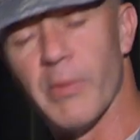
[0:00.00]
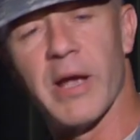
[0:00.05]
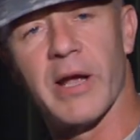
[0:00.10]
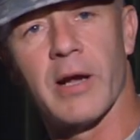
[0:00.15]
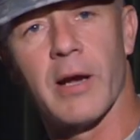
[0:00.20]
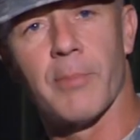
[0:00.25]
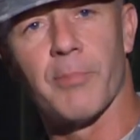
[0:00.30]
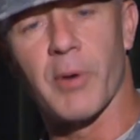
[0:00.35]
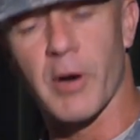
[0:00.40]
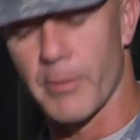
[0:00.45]
make
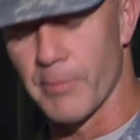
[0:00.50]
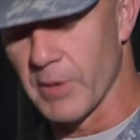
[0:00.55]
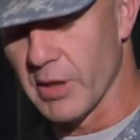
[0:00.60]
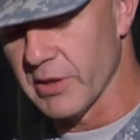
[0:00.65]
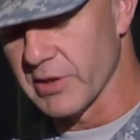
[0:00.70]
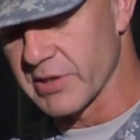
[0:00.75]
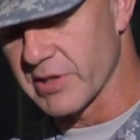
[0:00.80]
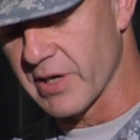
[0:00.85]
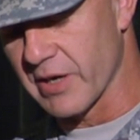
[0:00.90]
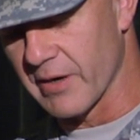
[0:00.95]
up our
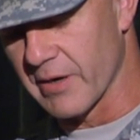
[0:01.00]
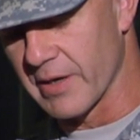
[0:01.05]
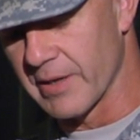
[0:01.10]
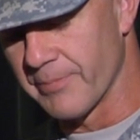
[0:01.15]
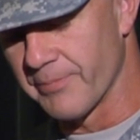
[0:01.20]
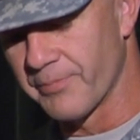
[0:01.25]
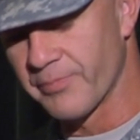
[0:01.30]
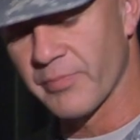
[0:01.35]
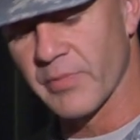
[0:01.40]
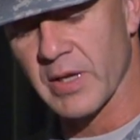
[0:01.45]
military,
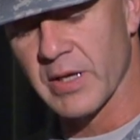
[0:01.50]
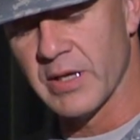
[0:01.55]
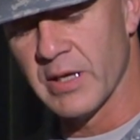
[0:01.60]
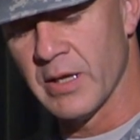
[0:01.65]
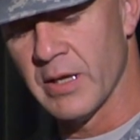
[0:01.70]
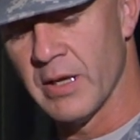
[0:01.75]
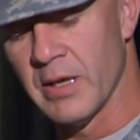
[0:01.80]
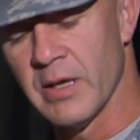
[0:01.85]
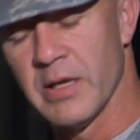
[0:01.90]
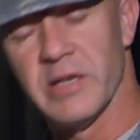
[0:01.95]

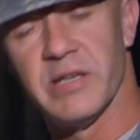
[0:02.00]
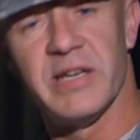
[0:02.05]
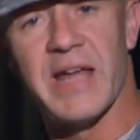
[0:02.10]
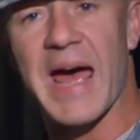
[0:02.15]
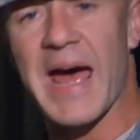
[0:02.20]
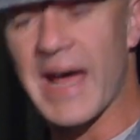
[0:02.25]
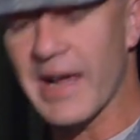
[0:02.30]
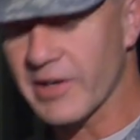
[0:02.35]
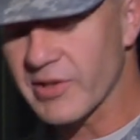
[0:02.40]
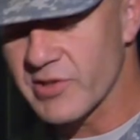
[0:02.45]
D
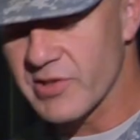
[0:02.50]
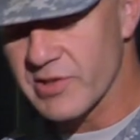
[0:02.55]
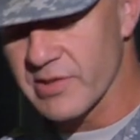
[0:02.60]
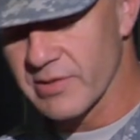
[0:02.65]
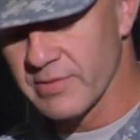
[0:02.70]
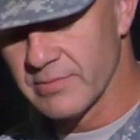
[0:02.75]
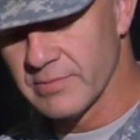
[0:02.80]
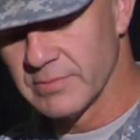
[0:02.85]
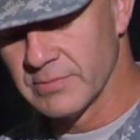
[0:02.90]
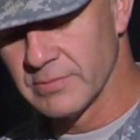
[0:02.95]
A Cs,
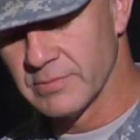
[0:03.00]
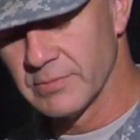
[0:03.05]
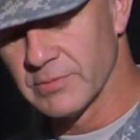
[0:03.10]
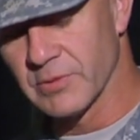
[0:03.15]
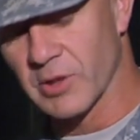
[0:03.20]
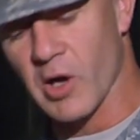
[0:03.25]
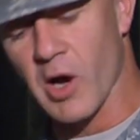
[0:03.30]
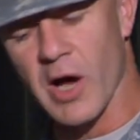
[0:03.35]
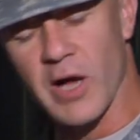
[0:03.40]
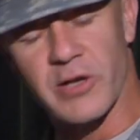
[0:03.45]

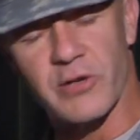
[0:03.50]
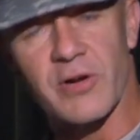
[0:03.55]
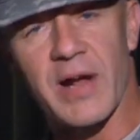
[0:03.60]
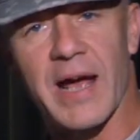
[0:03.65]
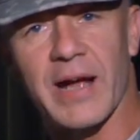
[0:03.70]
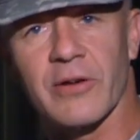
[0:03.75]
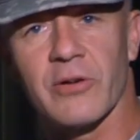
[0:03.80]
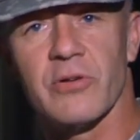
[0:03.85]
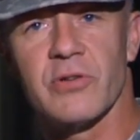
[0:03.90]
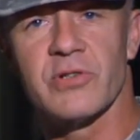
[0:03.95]

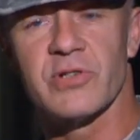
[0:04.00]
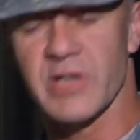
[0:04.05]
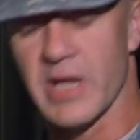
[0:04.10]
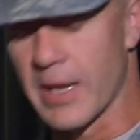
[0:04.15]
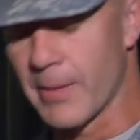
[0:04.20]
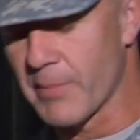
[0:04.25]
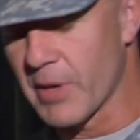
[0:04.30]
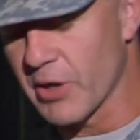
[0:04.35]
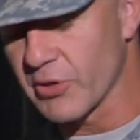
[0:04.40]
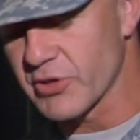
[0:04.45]
contractors,
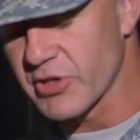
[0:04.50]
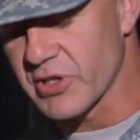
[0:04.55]
M L